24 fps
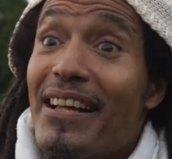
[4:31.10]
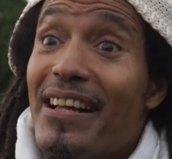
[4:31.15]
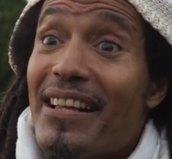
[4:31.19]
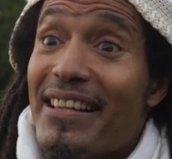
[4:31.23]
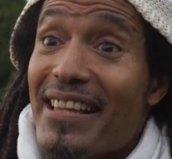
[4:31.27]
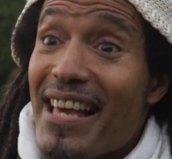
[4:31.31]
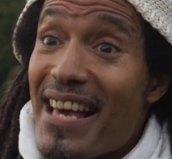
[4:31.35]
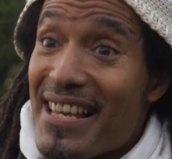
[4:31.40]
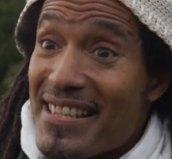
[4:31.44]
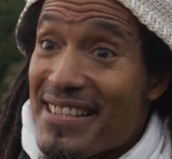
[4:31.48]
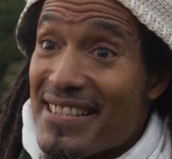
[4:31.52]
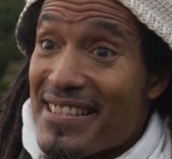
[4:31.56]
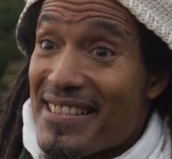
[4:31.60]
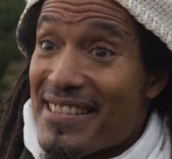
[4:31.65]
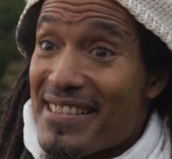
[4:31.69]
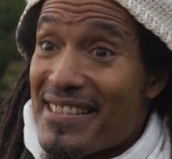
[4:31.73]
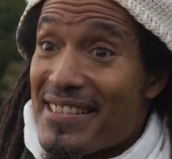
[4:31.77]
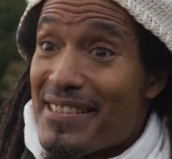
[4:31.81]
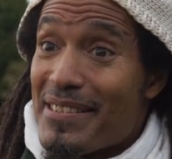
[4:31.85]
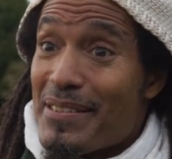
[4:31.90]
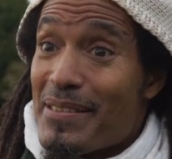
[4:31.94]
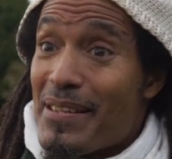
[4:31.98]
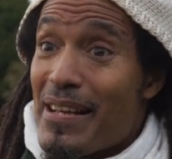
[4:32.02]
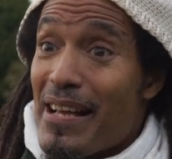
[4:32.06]
Yes,
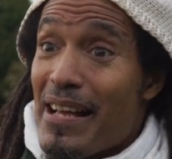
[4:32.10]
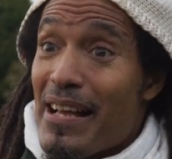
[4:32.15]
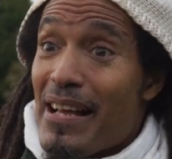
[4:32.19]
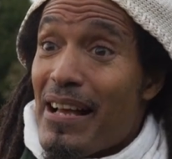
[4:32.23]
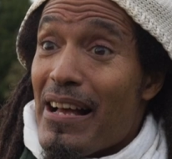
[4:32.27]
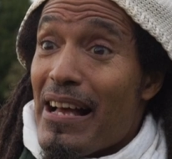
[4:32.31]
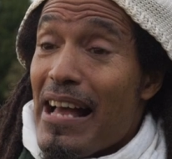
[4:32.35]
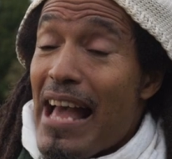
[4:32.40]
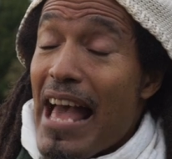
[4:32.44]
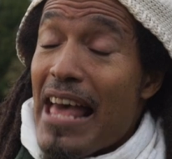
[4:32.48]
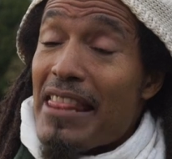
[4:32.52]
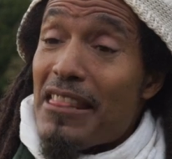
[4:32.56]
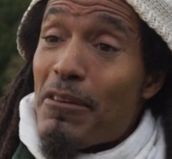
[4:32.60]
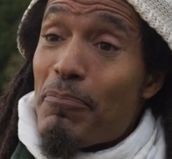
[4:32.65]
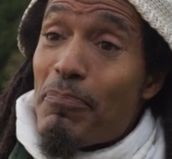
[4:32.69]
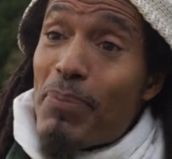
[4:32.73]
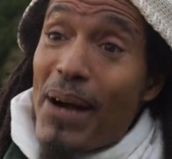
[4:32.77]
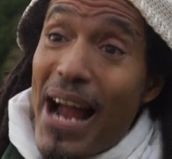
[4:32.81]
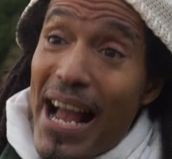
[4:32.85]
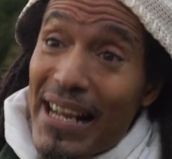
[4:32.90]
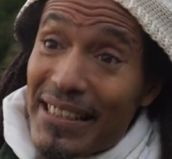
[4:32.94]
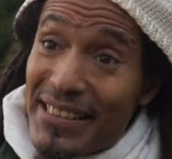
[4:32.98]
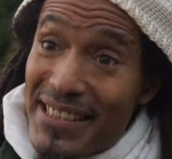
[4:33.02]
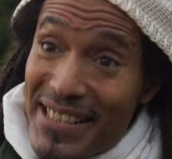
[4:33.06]
and the
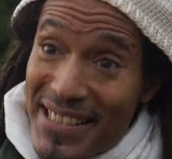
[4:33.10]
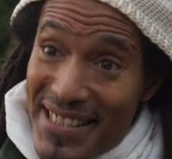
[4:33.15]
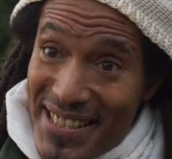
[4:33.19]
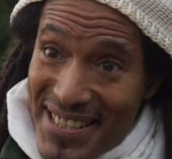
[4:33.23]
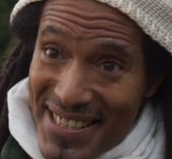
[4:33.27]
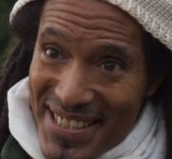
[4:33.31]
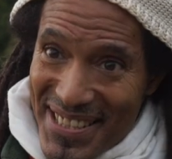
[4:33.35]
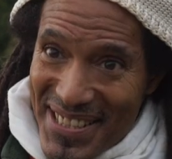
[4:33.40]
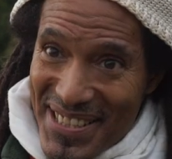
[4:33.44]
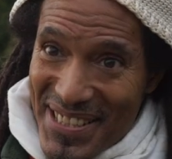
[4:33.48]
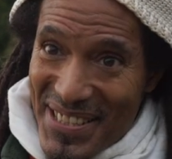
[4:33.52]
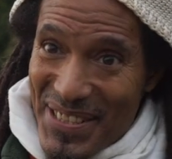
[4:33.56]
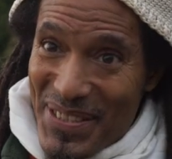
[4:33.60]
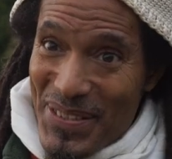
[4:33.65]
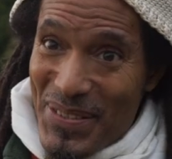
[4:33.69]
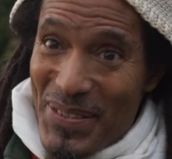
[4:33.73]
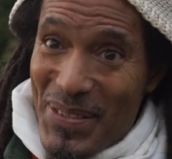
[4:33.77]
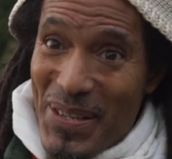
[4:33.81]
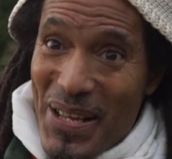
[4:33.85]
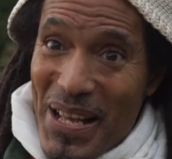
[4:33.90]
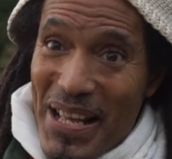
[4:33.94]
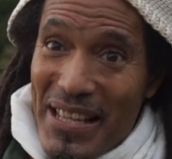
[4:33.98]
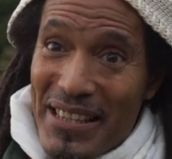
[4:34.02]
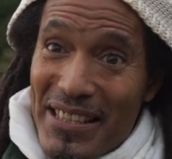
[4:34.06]
practice,
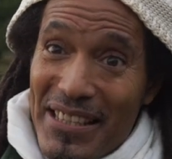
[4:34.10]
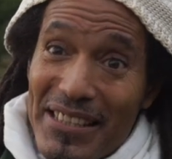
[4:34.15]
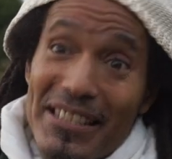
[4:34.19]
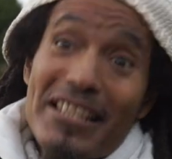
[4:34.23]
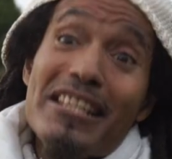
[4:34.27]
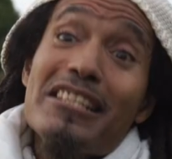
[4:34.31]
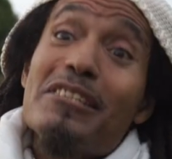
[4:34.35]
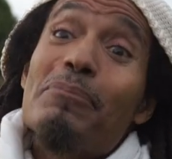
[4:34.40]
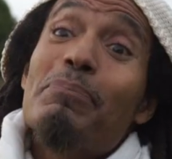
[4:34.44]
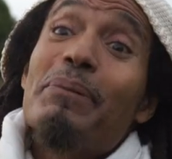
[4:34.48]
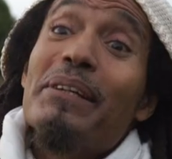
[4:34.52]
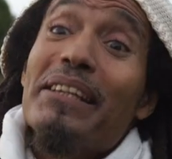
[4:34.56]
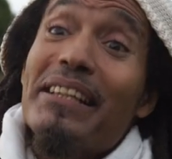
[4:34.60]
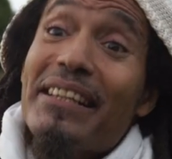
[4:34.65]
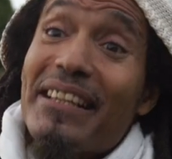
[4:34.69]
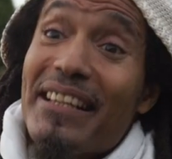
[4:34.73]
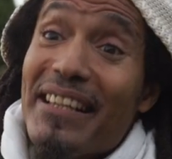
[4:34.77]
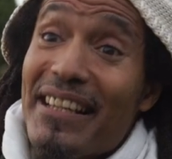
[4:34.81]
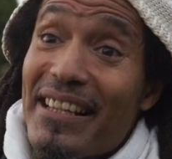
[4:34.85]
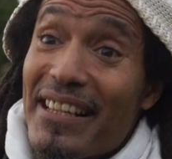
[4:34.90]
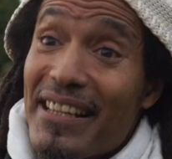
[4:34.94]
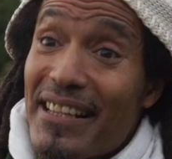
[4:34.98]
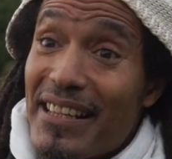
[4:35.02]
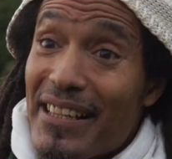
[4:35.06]
mm-hmm. the discipline
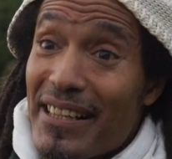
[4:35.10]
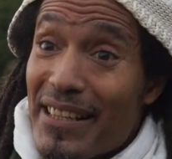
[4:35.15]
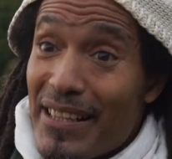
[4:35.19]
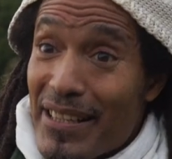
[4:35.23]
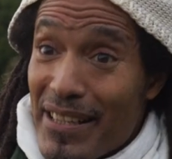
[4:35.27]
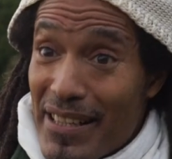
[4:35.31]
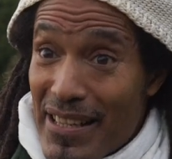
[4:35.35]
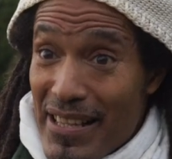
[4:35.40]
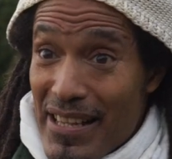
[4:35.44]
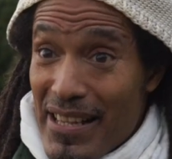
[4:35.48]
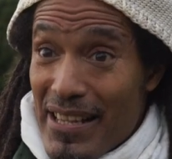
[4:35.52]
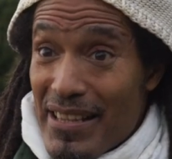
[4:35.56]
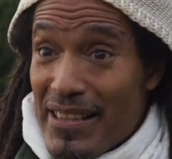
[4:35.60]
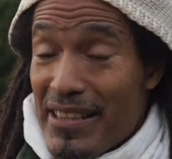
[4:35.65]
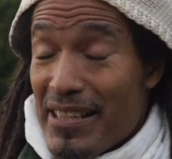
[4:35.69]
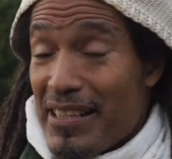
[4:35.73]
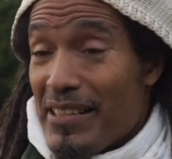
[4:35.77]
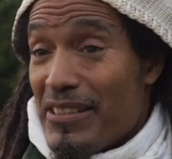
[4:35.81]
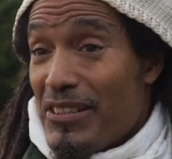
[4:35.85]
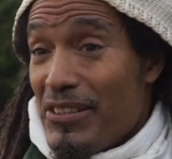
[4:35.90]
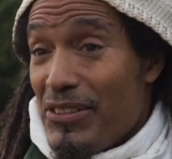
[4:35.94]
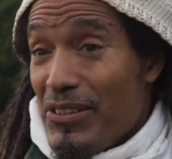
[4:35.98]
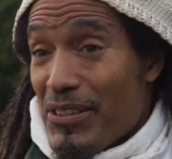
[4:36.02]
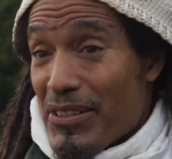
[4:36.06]
mm-hmm. that
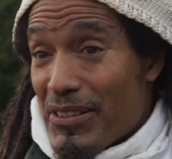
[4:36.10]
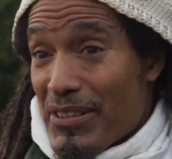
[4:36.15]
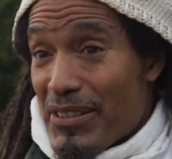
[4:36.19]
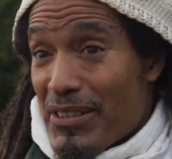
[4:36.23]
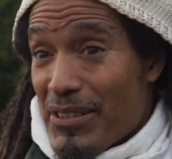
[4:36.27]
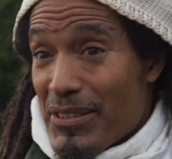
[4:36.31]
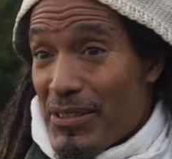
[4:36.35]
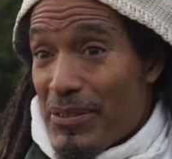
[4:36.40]
it took,